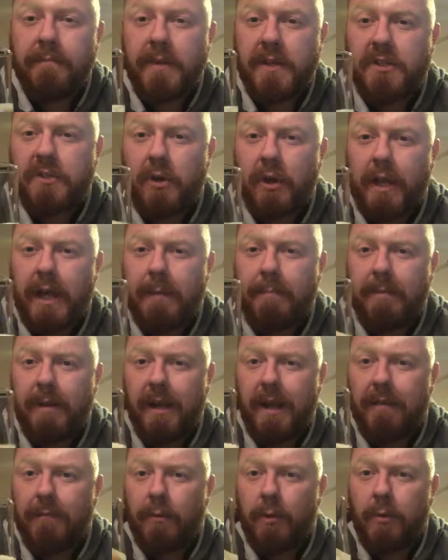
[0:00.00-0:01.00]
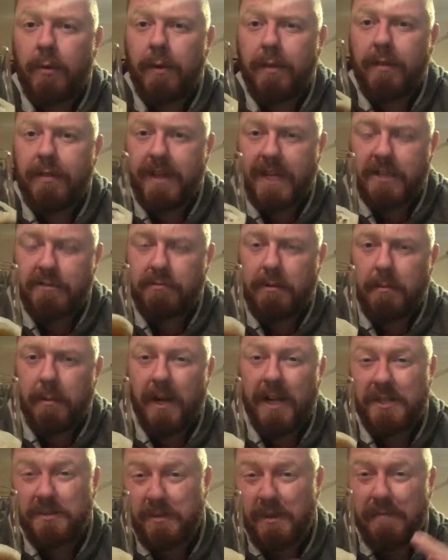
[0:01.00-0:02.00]
It's gone up a level. This
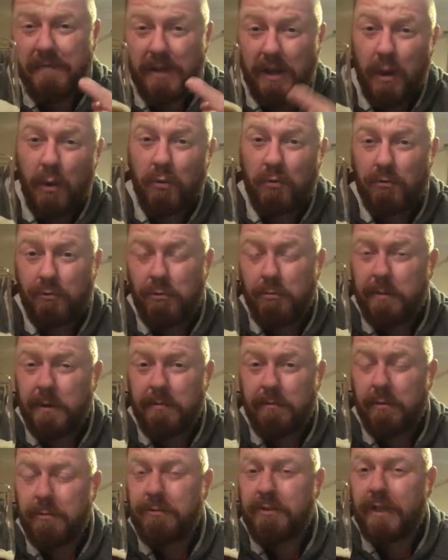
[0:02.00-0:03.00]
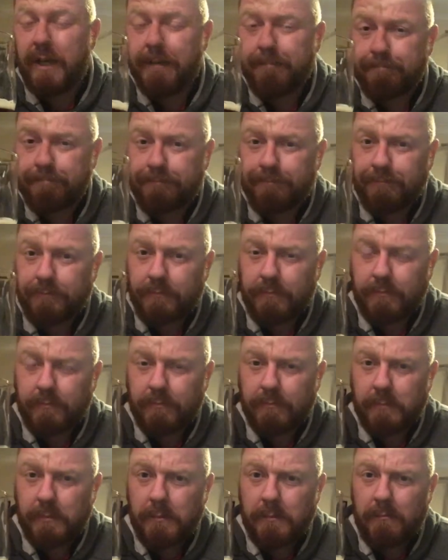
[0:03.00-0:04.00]
reminds me of the old Ruby Rooster
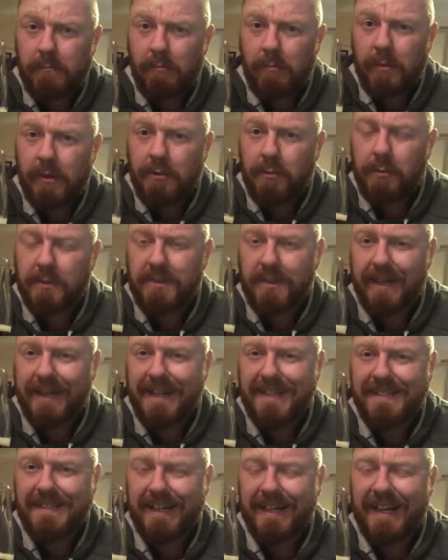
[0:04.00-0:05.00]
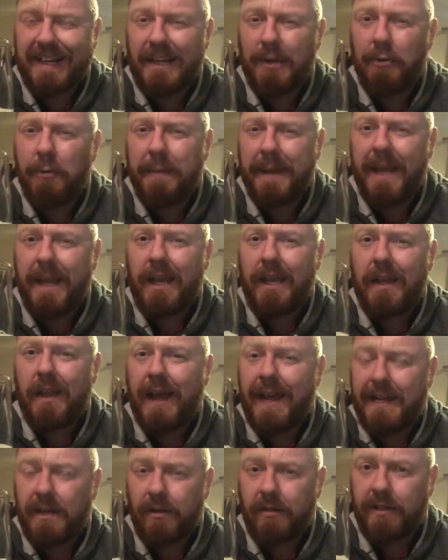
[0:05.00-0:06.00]
almost like it's like a little bit
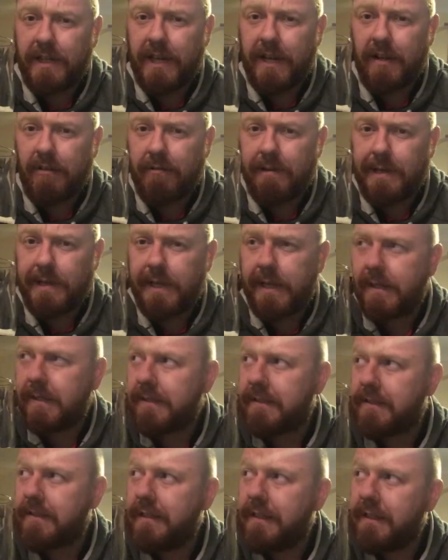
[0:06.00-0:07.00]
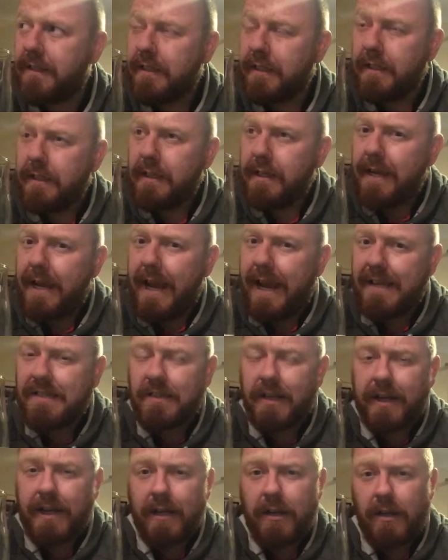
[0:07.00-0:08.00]
light on the ingredients. It
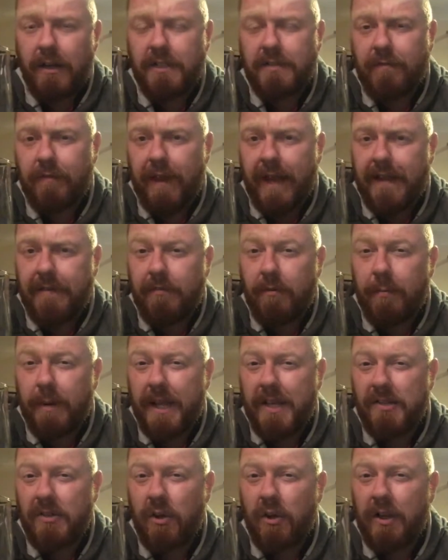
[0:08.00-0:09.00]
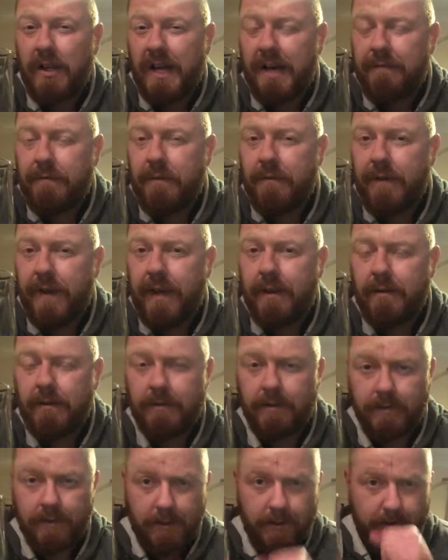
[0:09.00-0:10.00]
has like a nice flavour, but there's not enough of it.
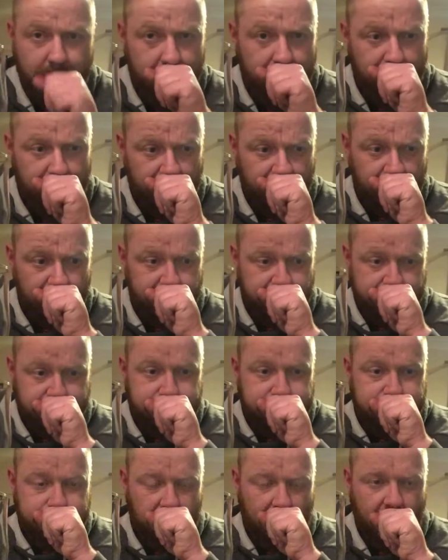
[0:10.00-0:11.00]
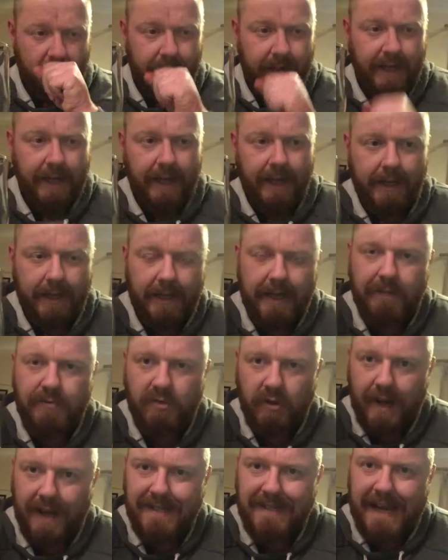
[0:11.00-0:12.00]
Pardon me. And then they've
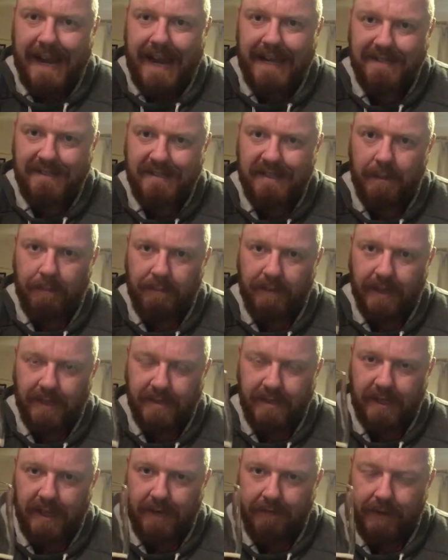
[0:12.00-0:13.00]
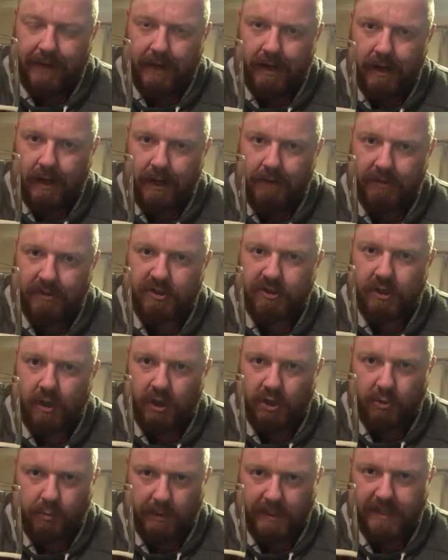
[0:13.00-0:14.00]
tried to add something to give it kind of a
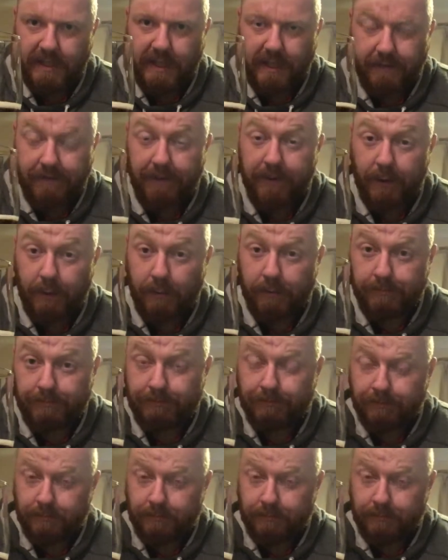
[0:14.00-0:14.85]
Scotch whisky feel.